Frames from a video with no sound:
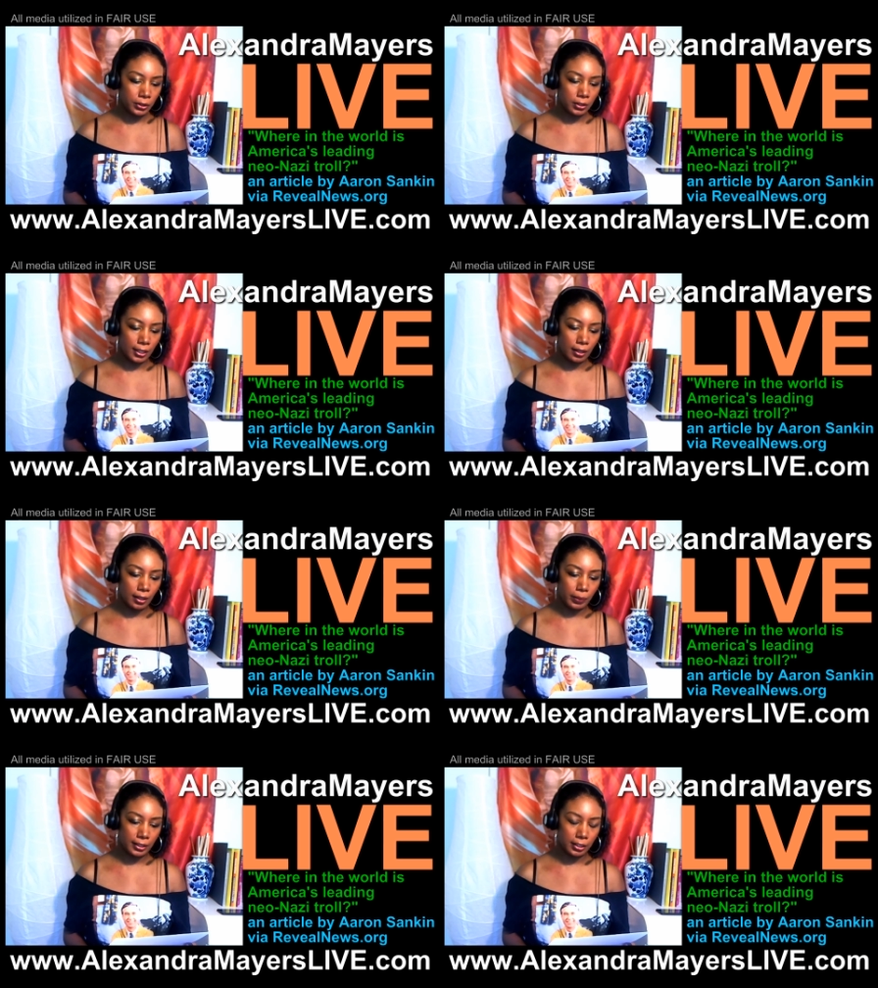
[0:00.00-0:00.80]
sent a
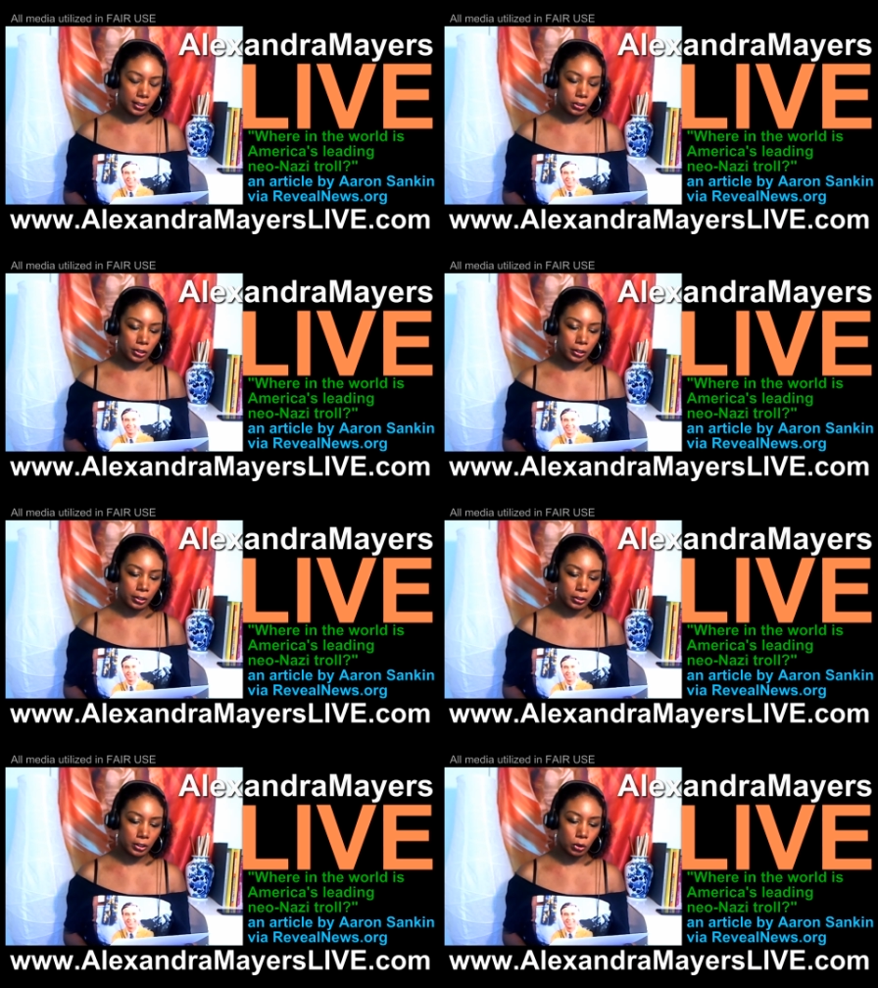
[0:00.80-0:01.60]
message to
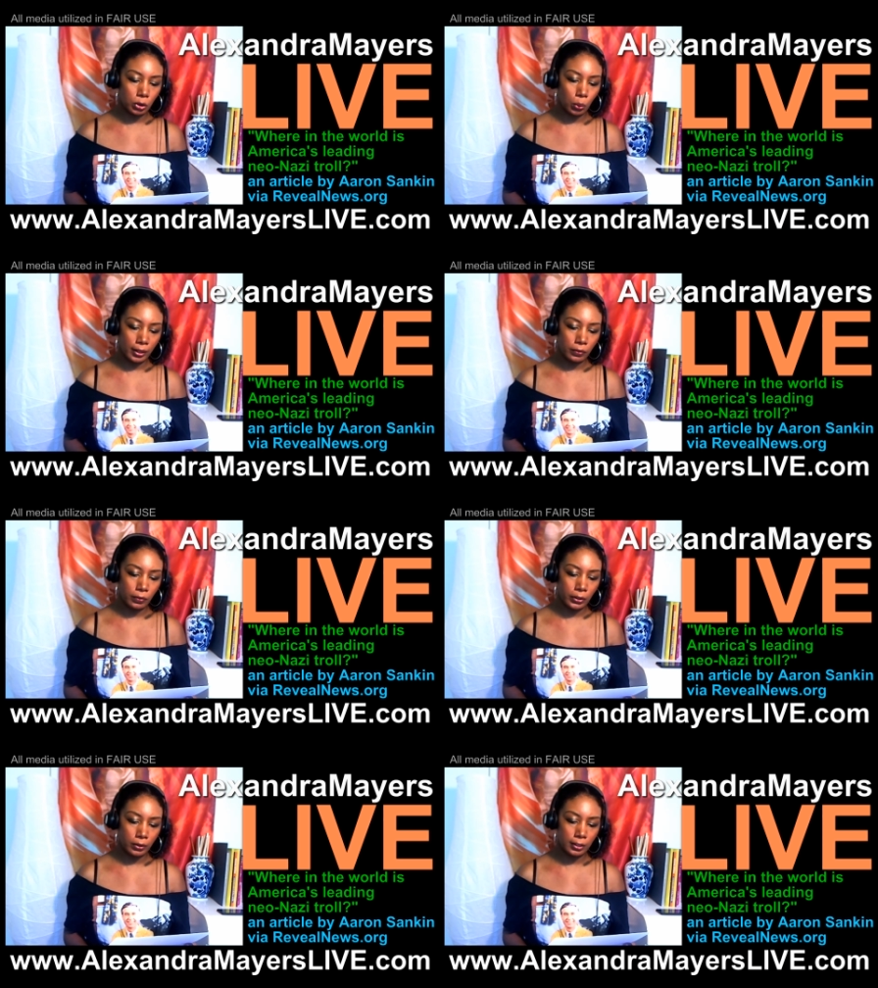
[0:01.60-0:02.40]
Gersh's
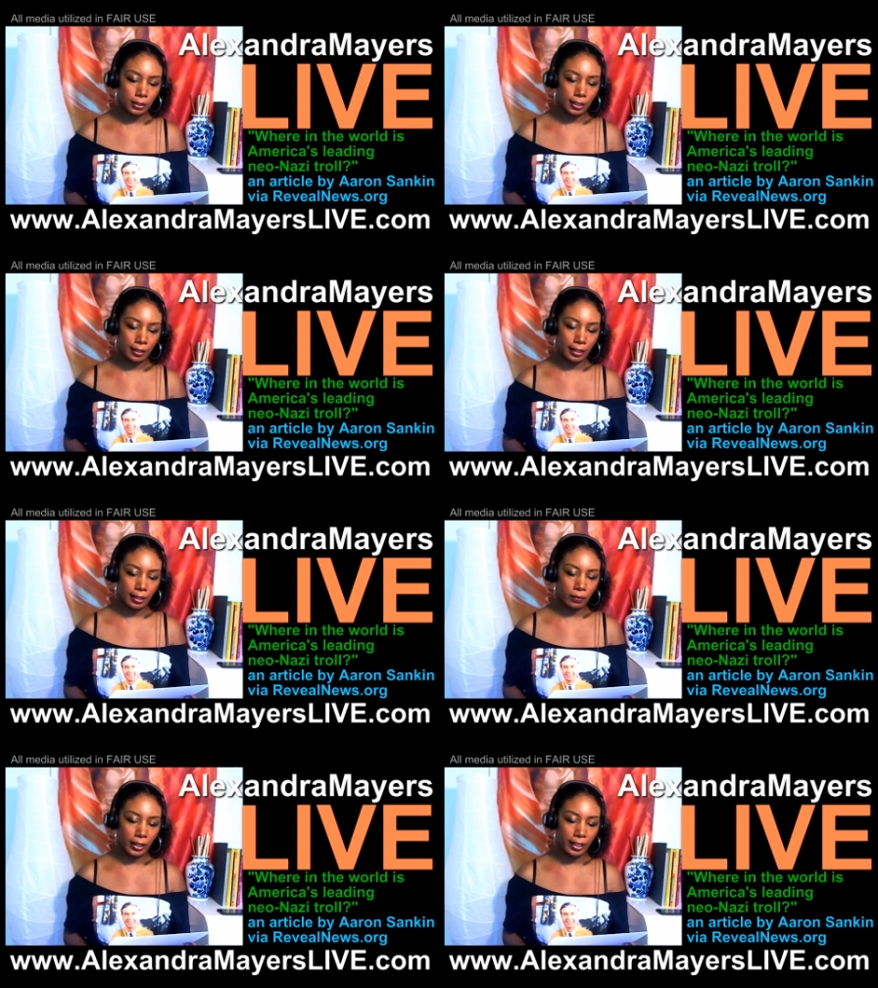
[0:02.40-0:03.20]
12-year-old son
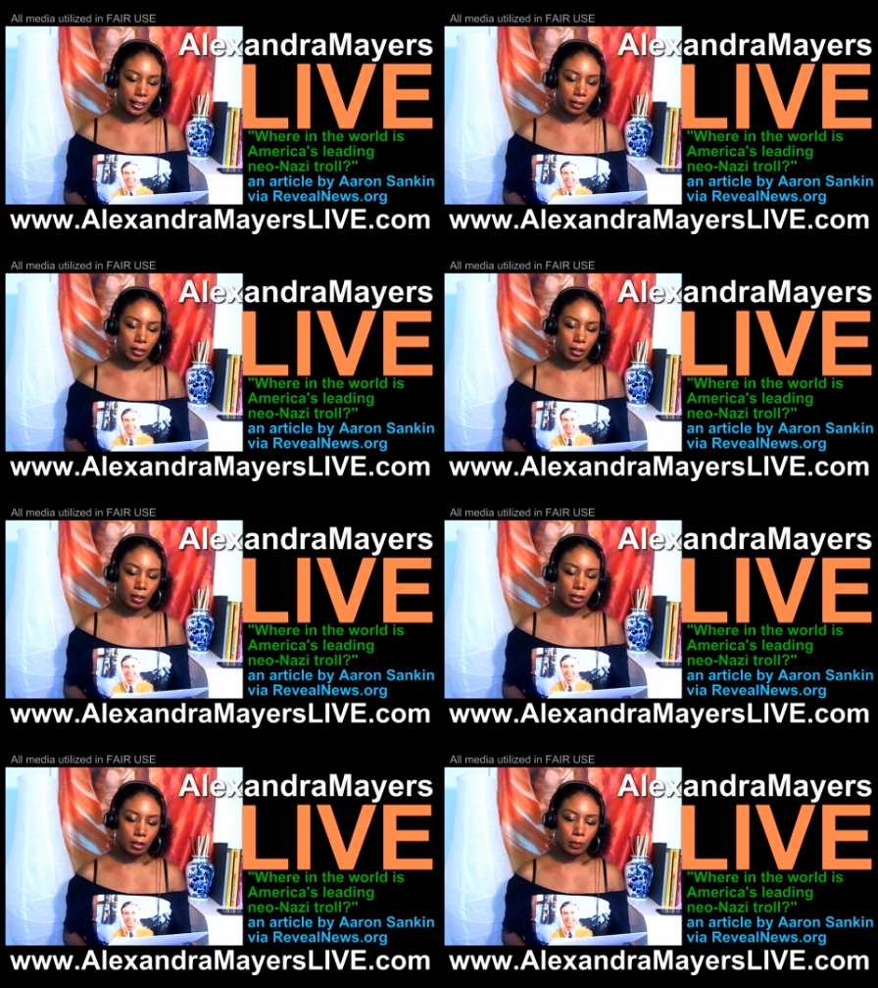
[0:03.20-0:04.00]
that read,
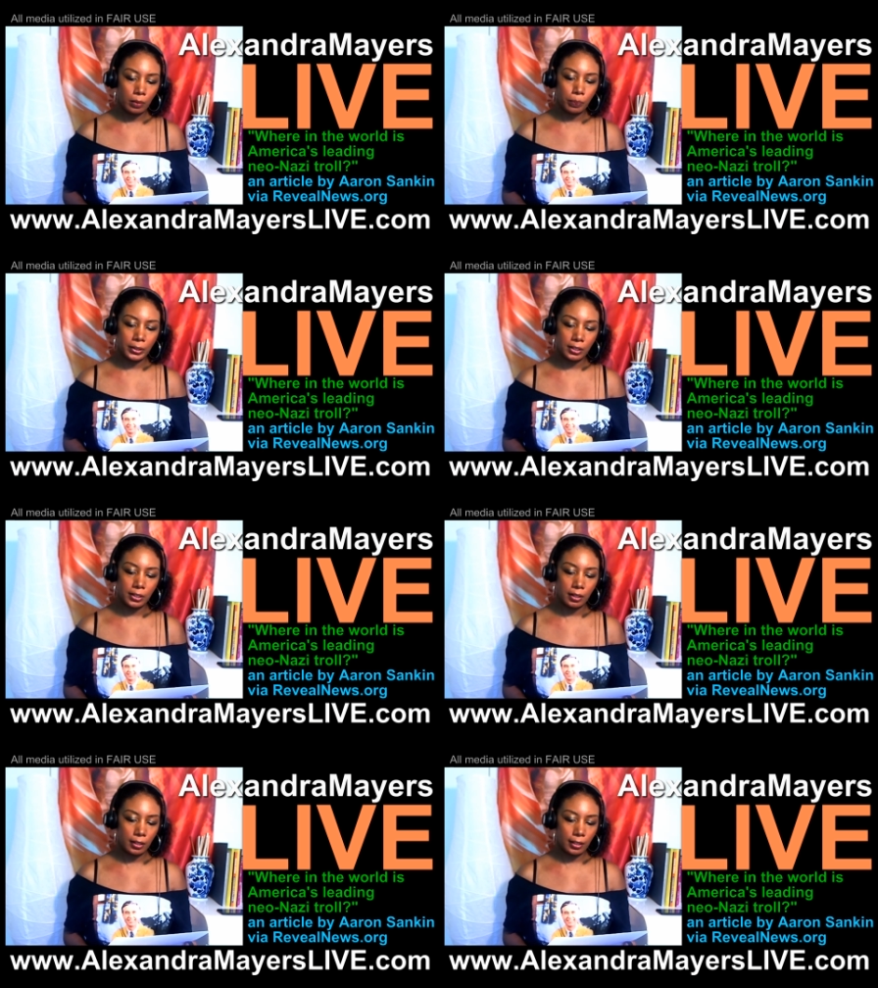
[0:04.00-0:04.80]

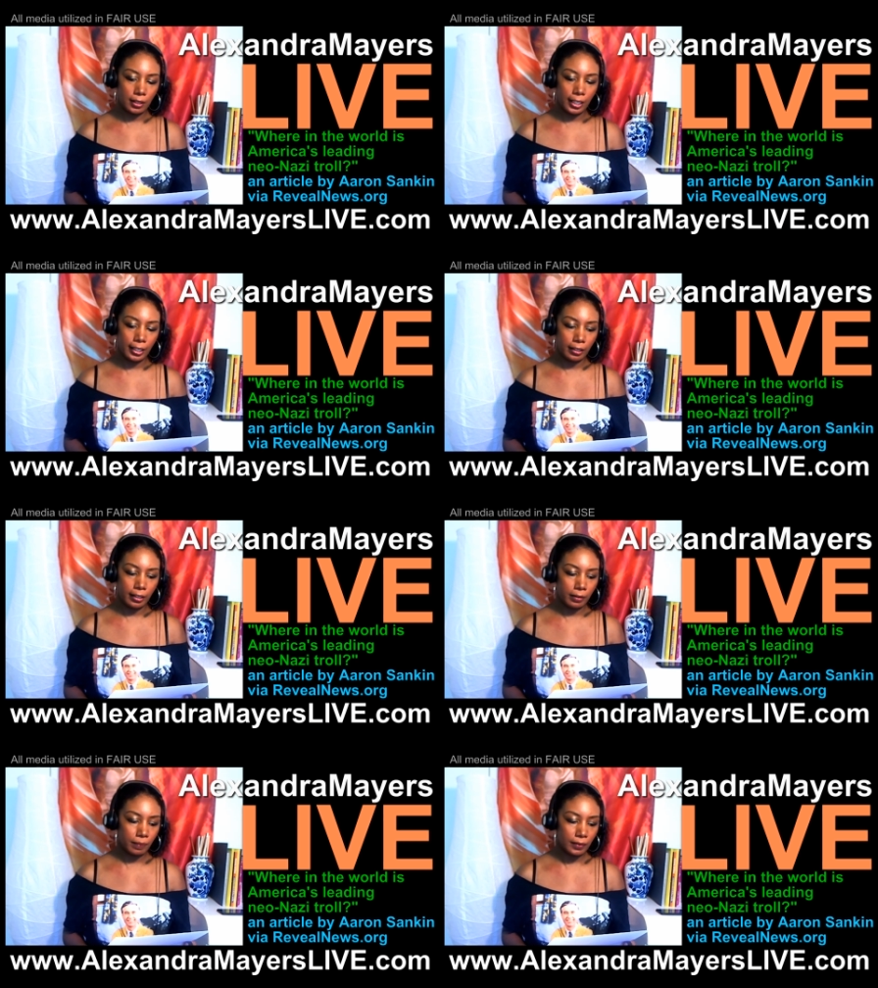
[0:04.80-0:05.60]
"Psst, kid,
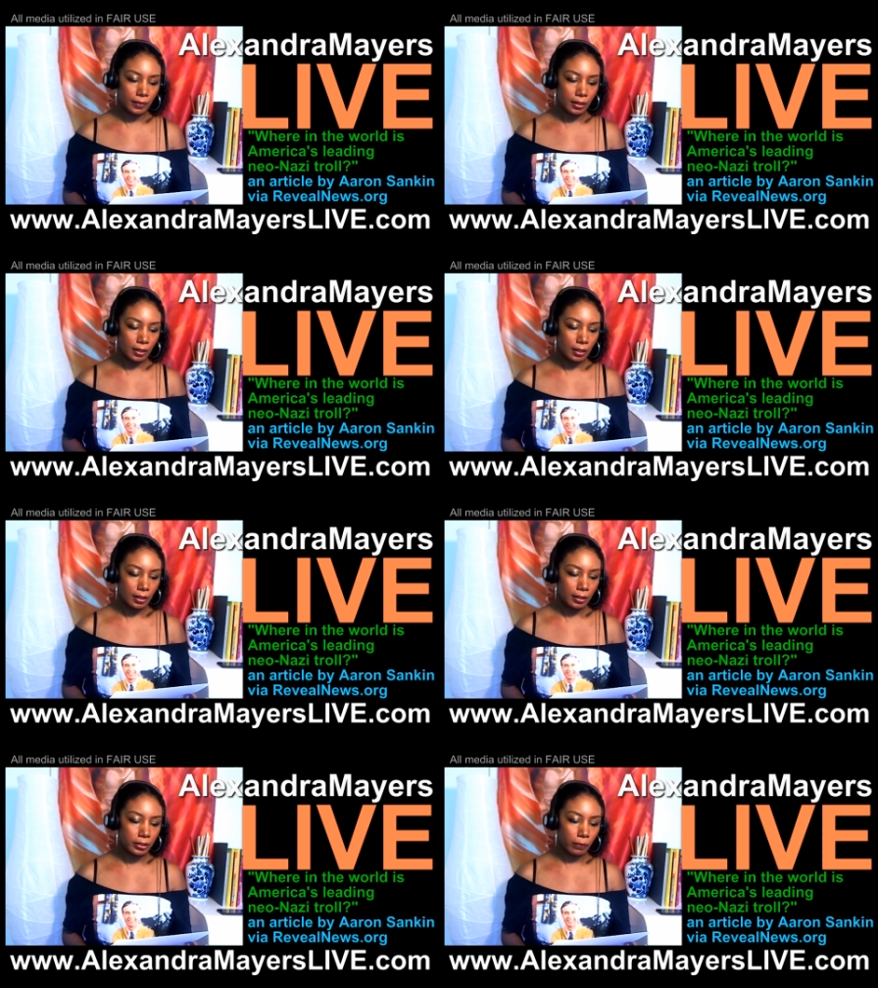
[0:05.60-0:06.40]

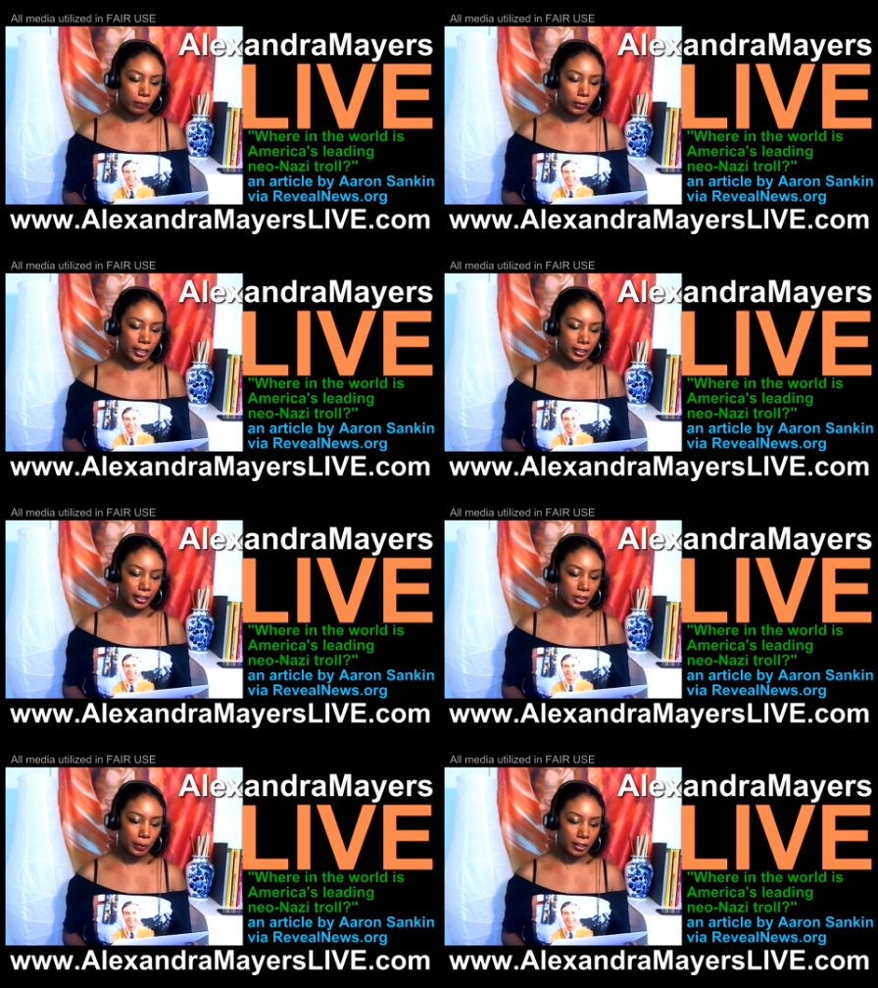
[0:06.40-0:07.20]
there's a free
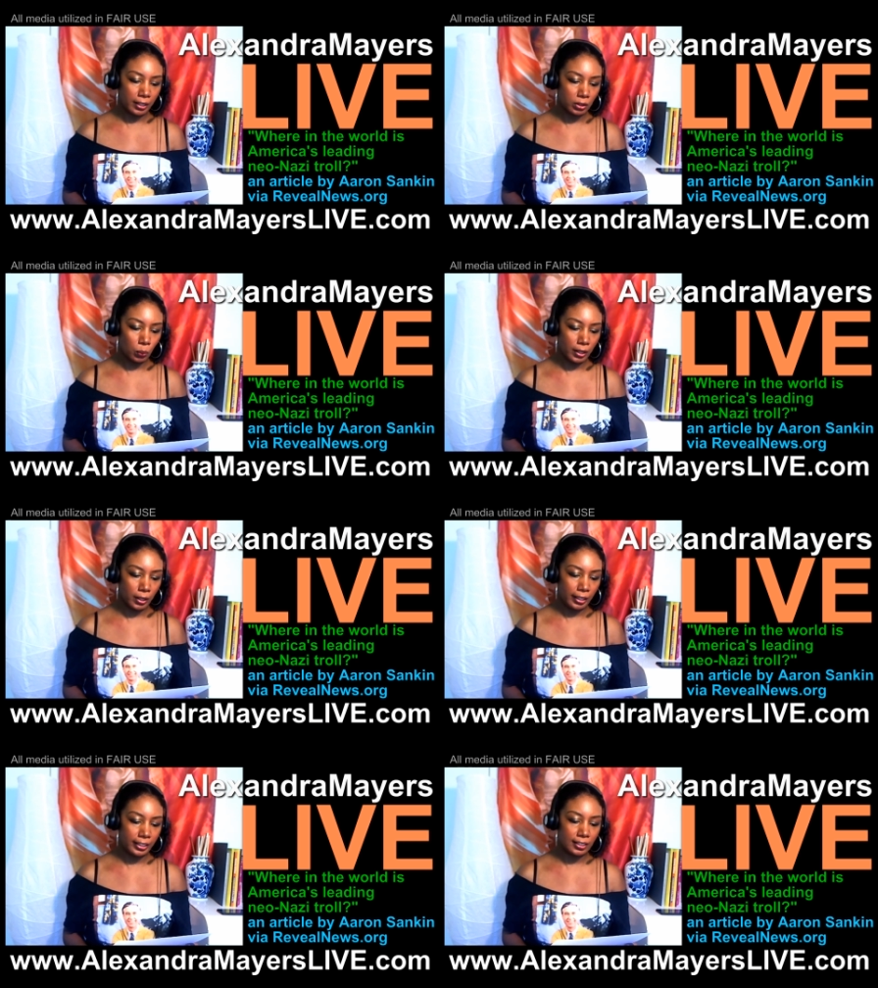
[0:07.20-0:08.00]
Xbox
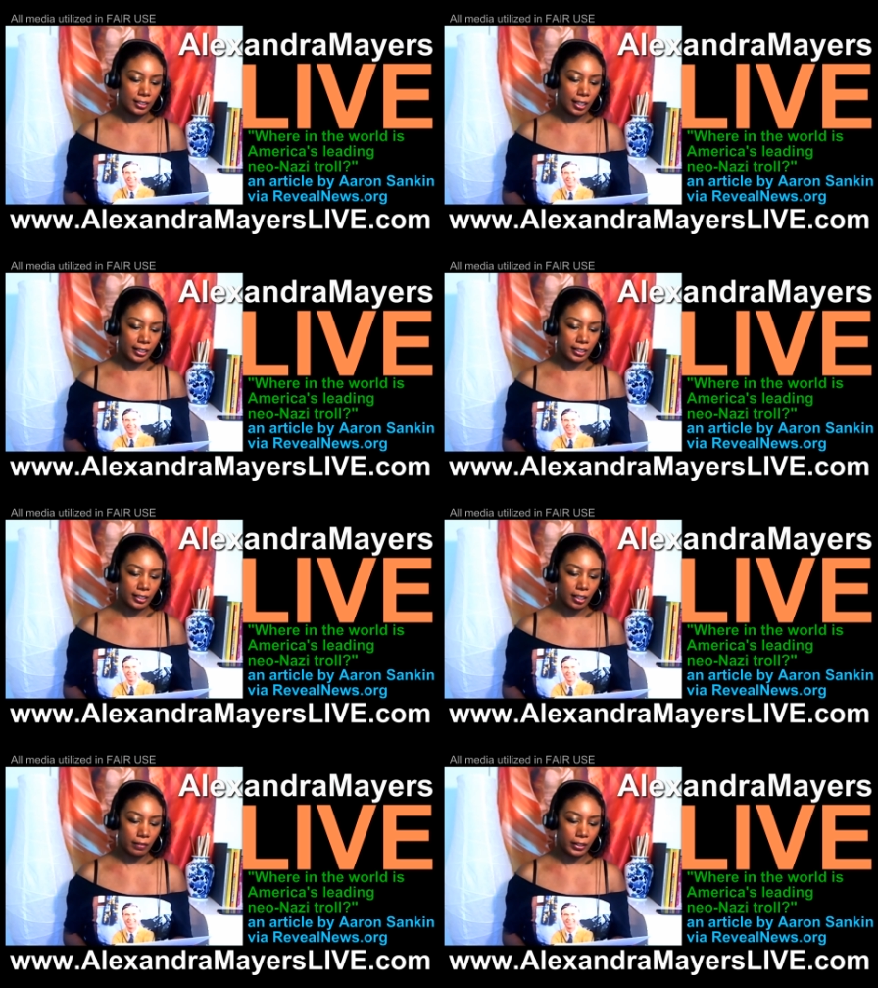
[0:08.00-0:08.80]
One inside this
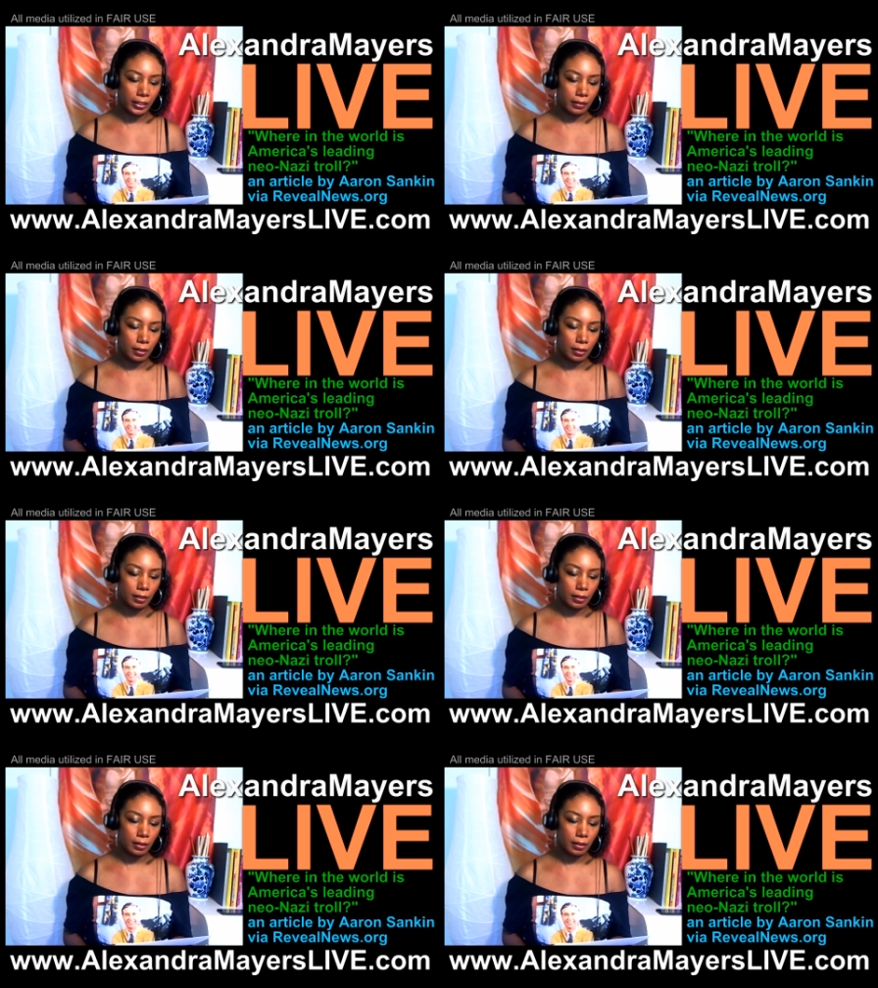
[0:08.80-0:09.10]
oven."